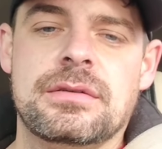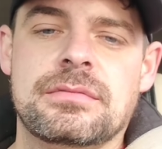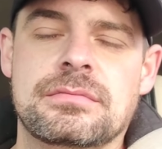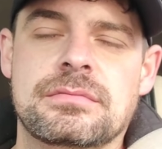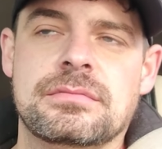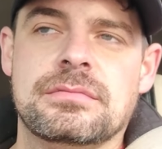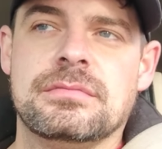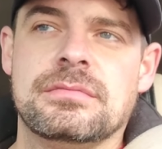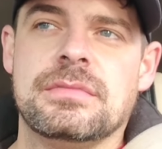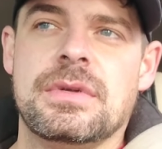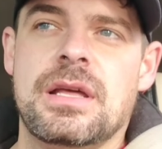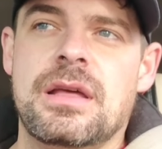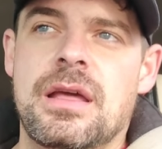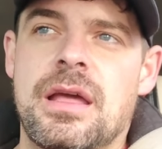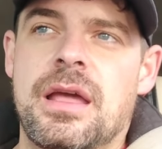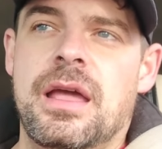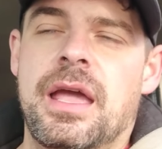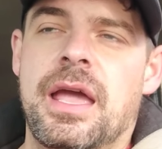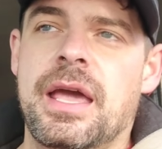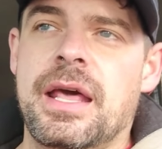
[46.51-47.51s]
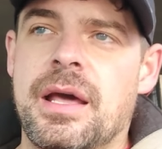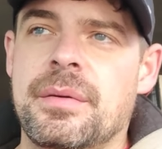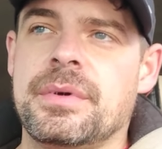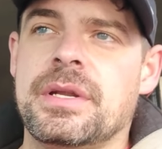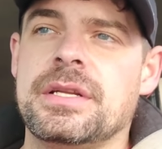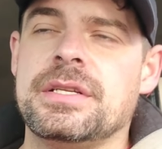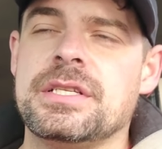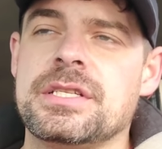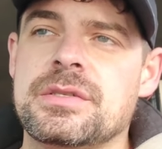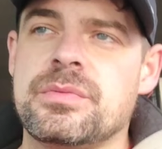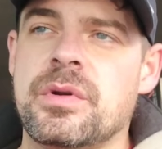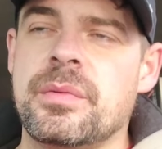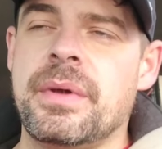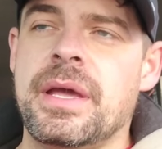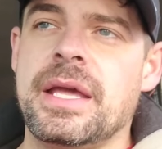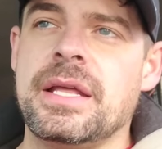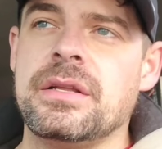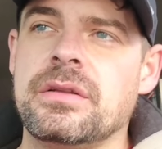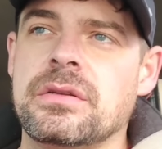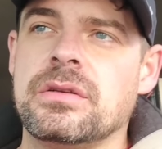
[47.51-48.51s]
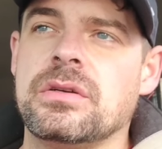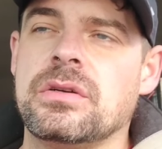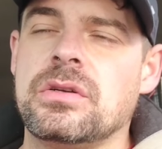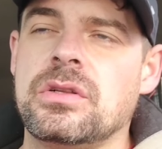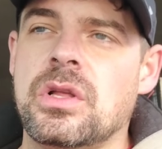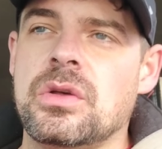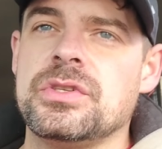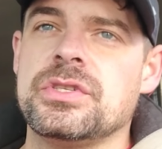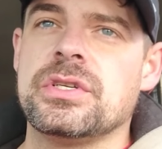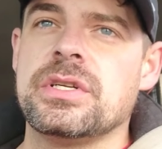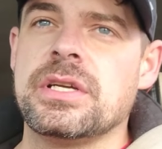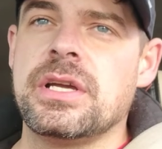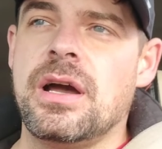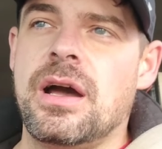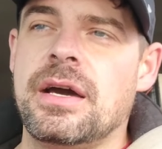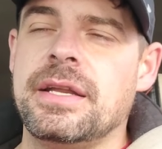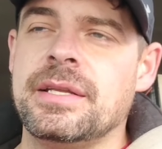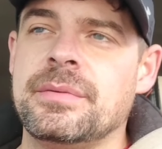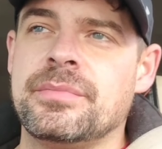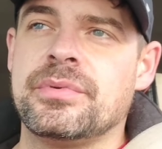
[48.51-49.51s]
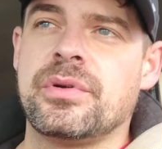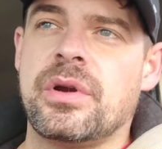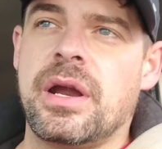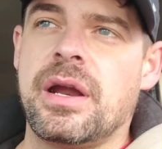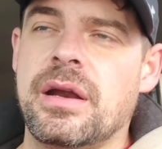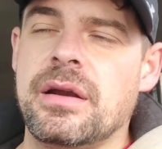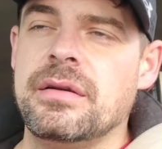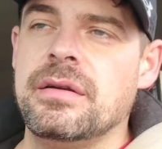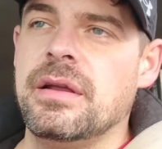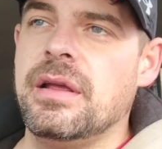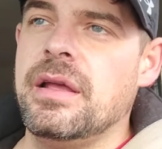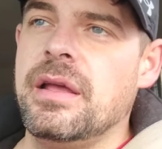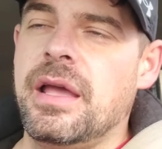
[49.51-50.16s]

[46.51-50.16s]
And I'm going to just remain closer to God in prayer